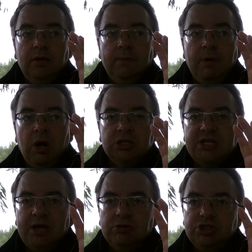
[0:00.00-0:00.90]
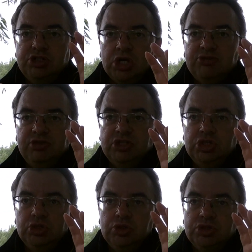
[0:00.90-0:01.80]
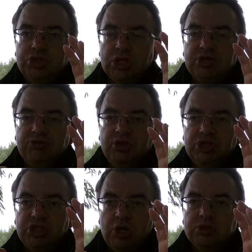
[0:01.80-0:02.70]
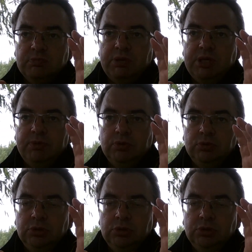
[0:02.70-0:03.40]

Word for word: marked out just for the Jews, just for the chosen people,